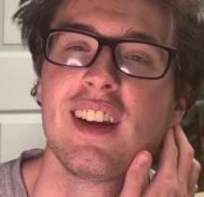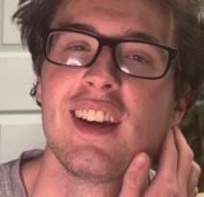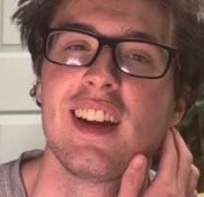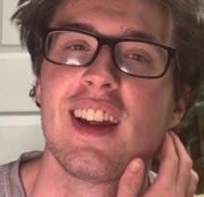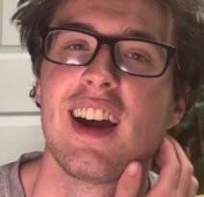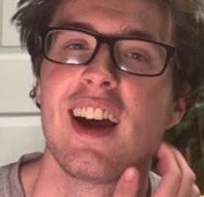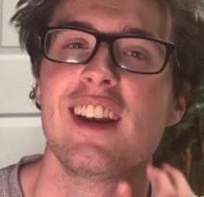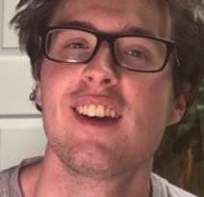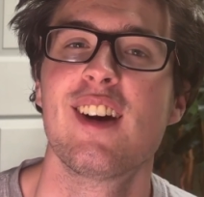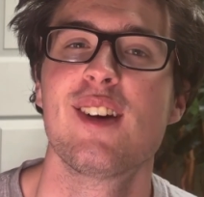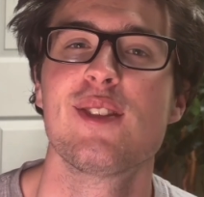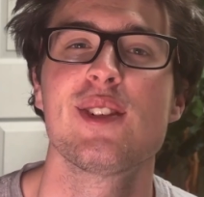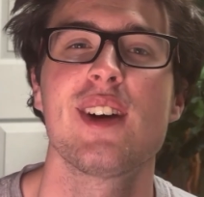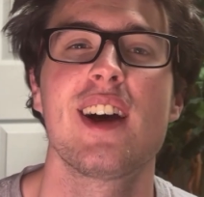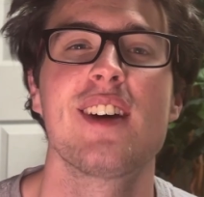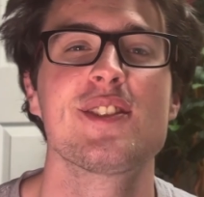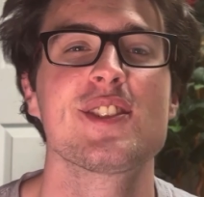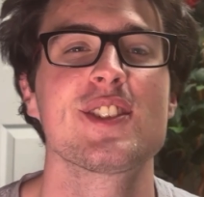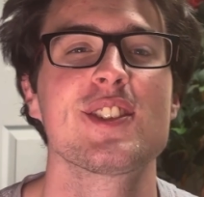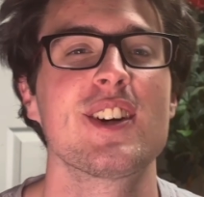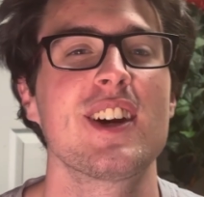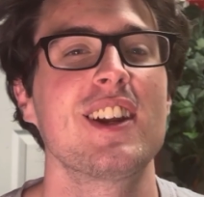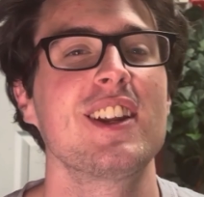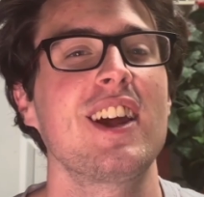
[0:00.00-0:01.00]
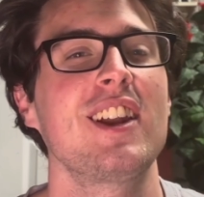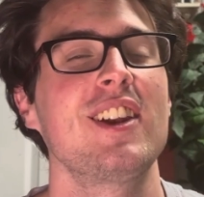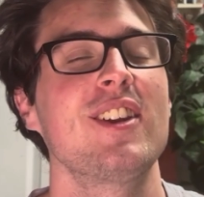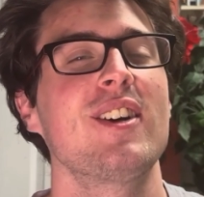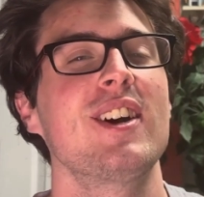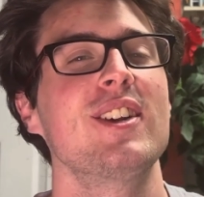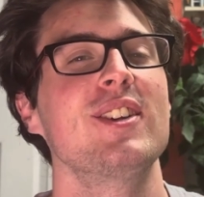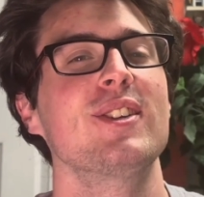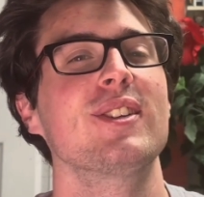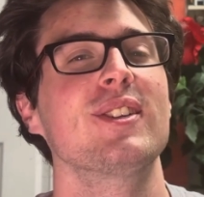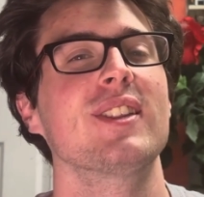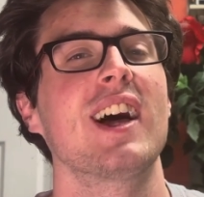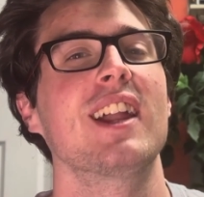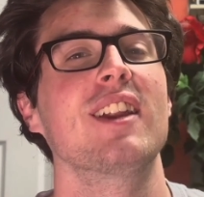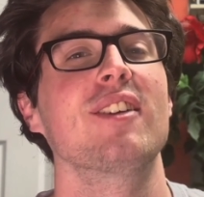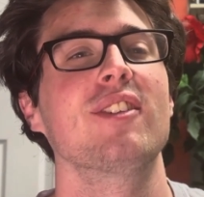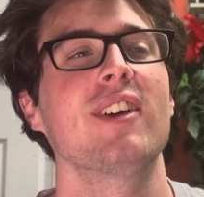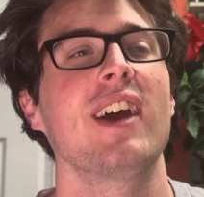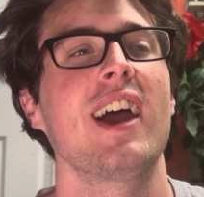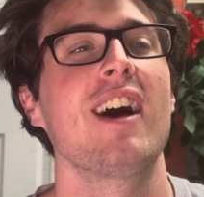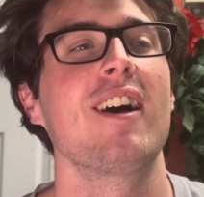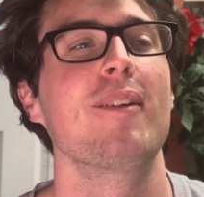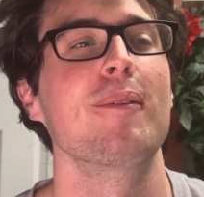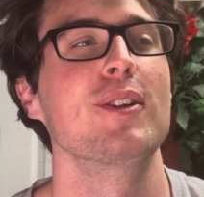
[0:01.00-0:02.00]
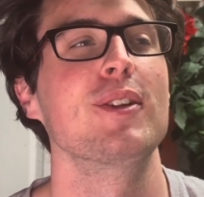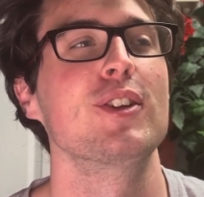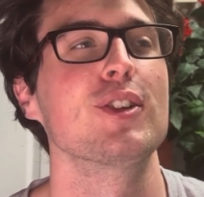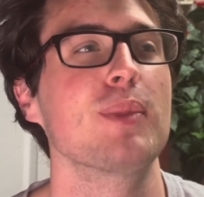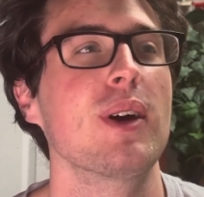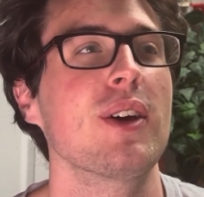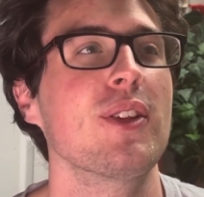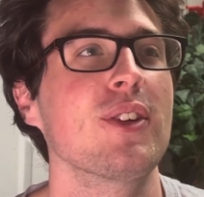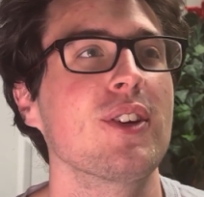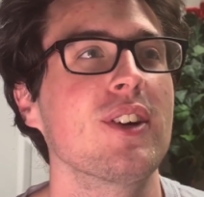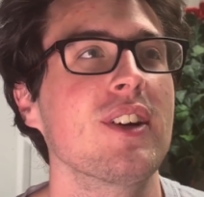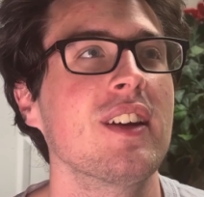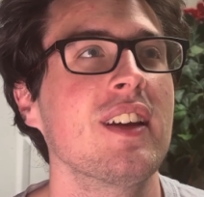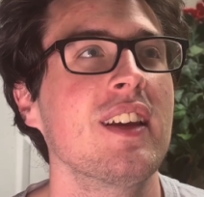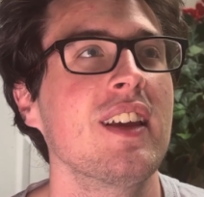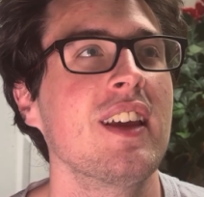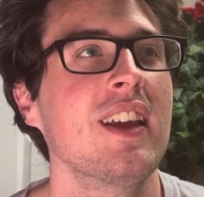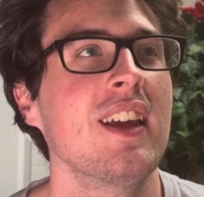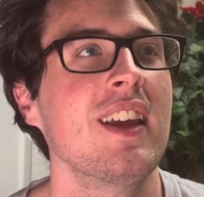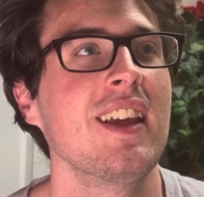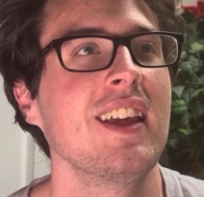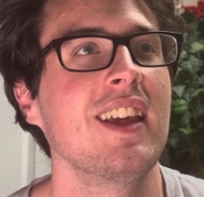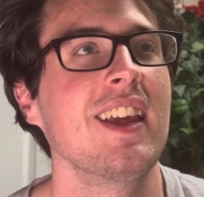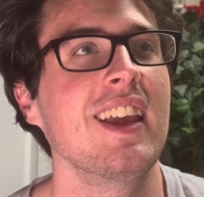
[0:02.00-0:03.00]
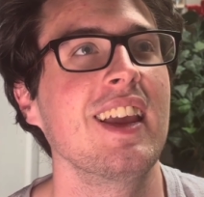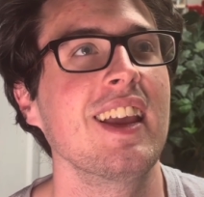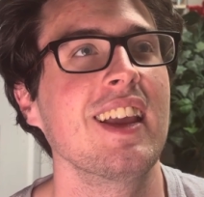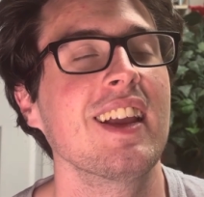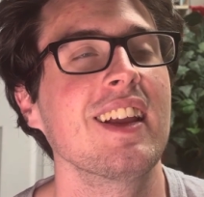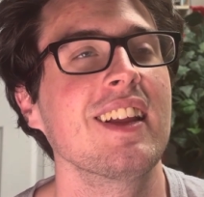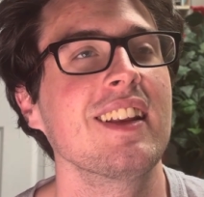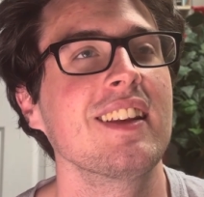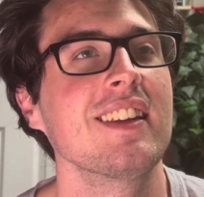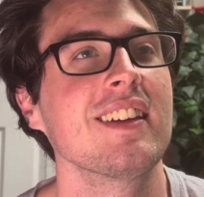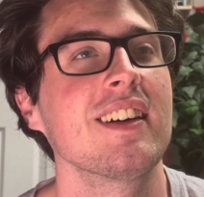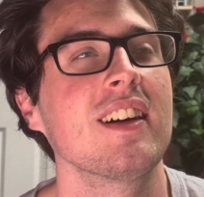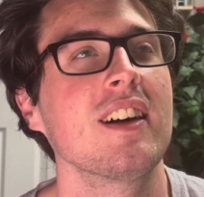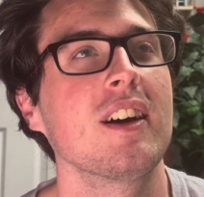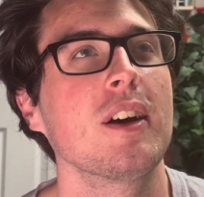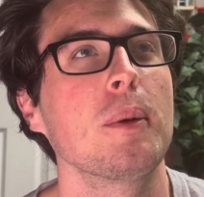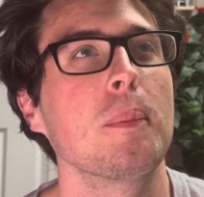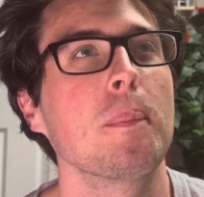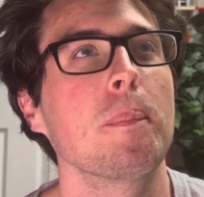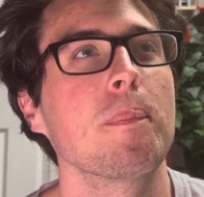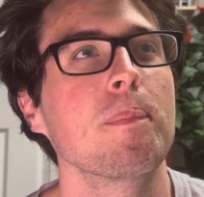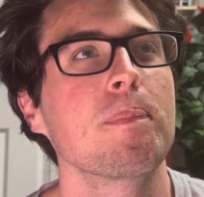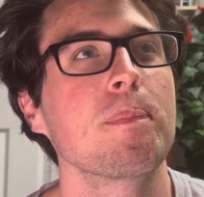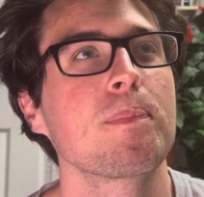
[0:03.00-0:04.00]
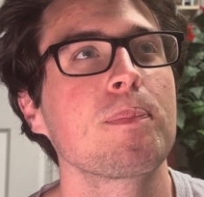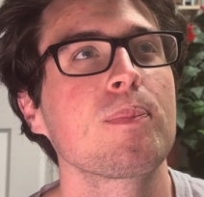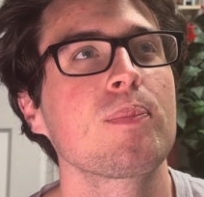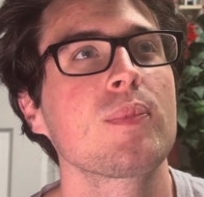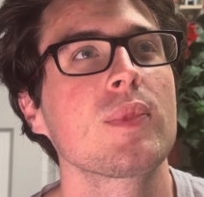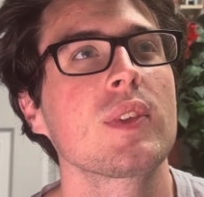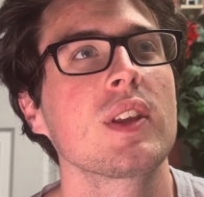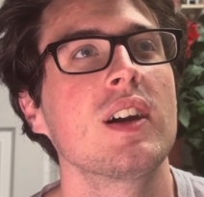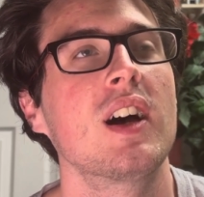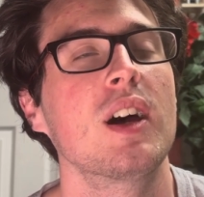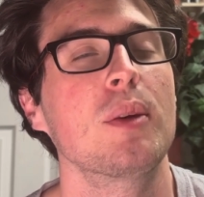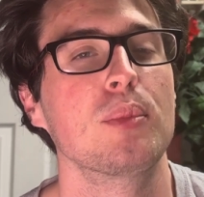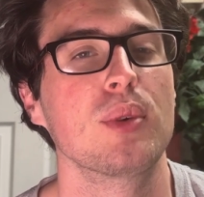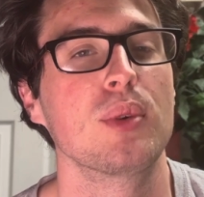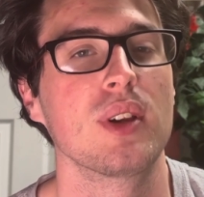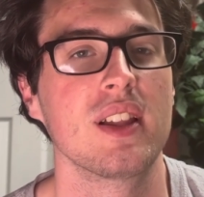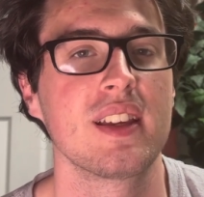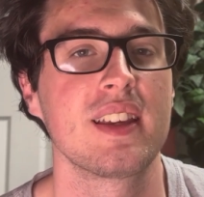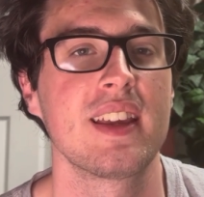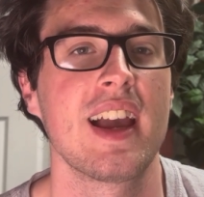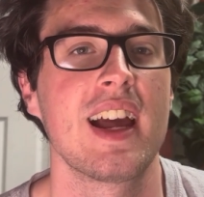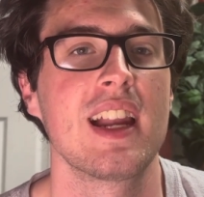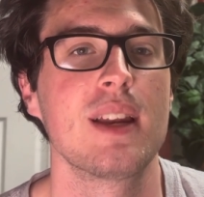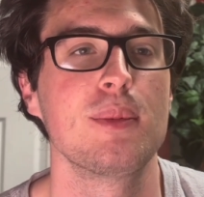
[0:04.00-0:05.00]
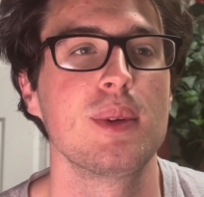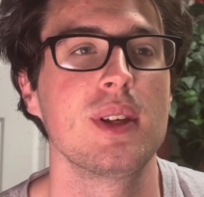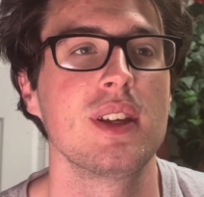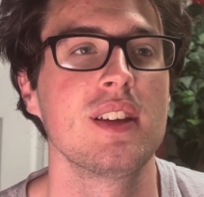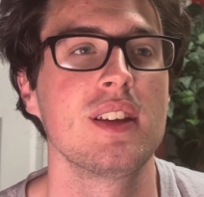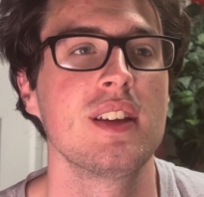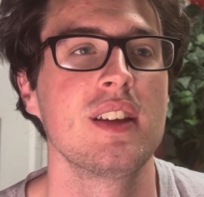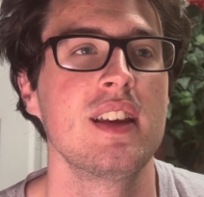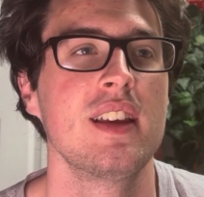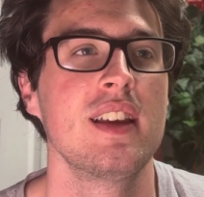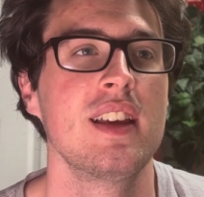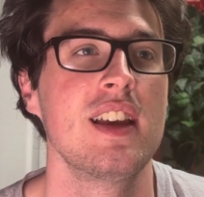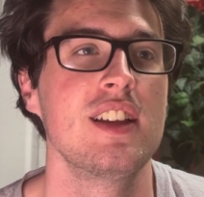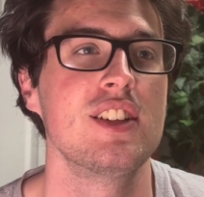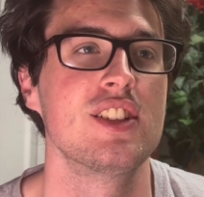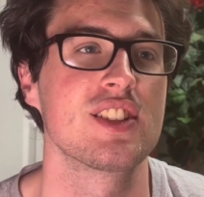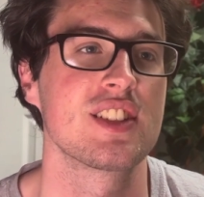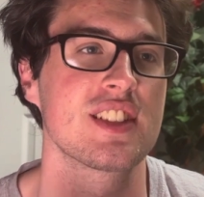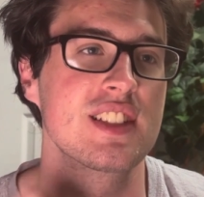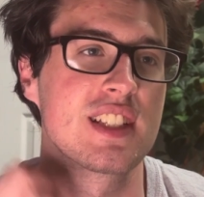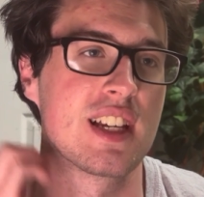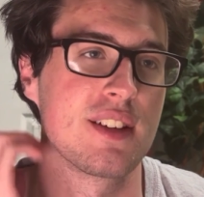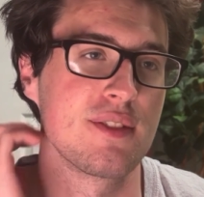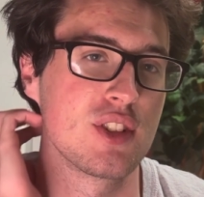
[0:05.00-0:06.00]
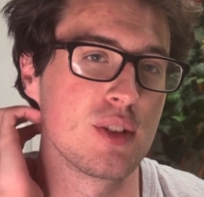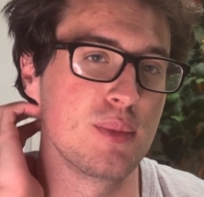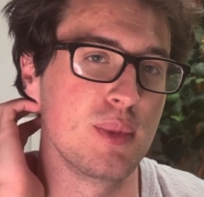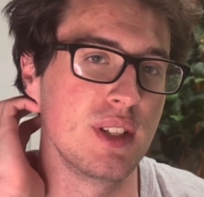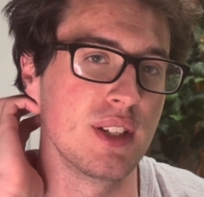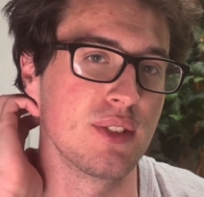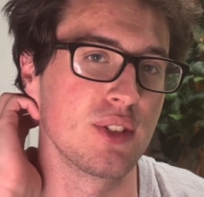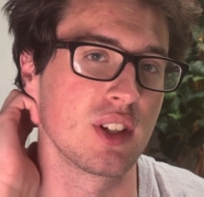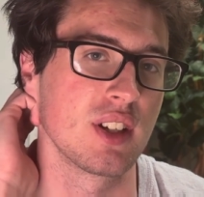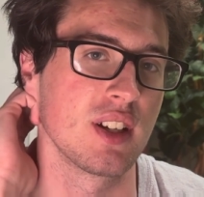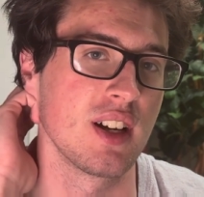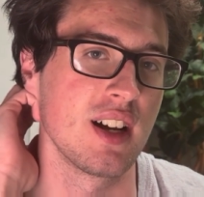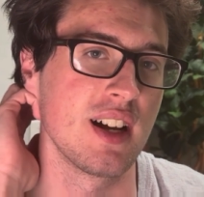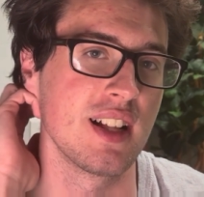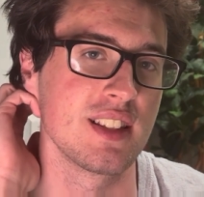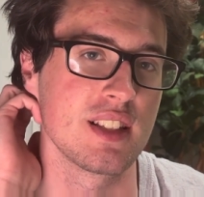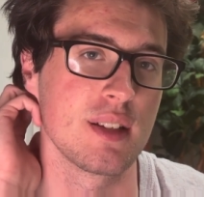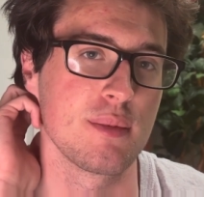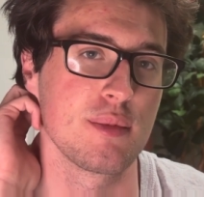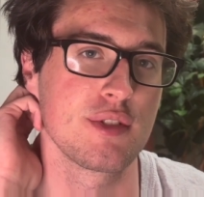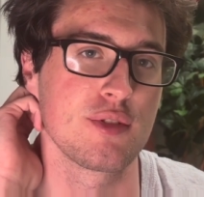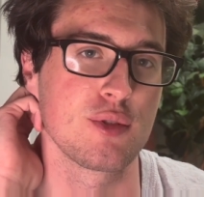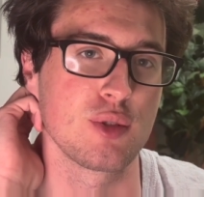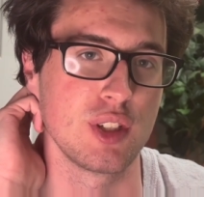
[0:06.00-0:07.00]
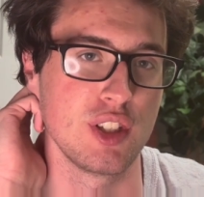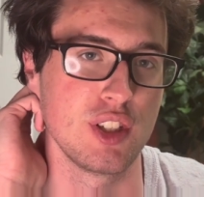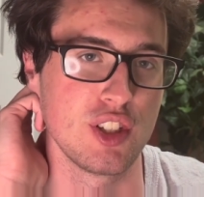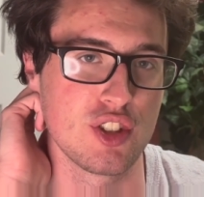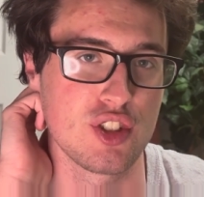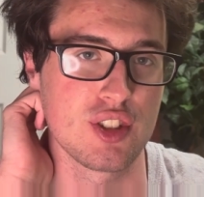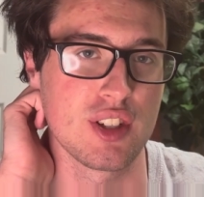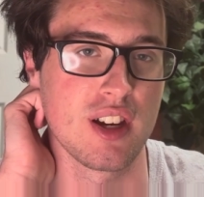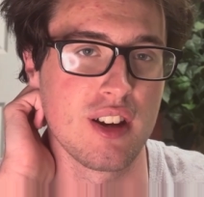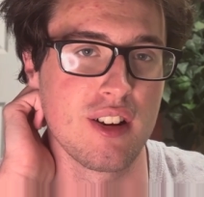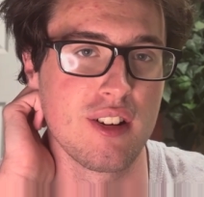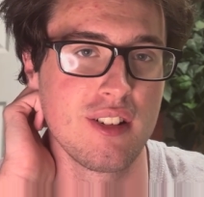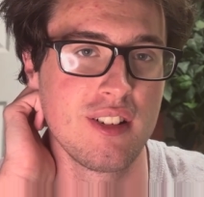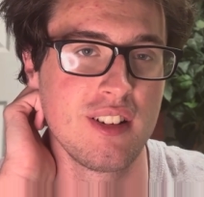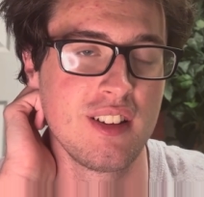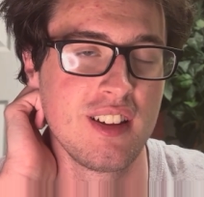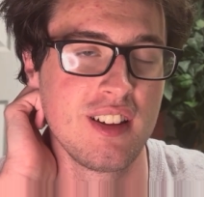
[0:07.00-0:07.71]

I know I do a lot of How I Met Your Mother and Umbrella Academy, just because I have so many different concepts for each show,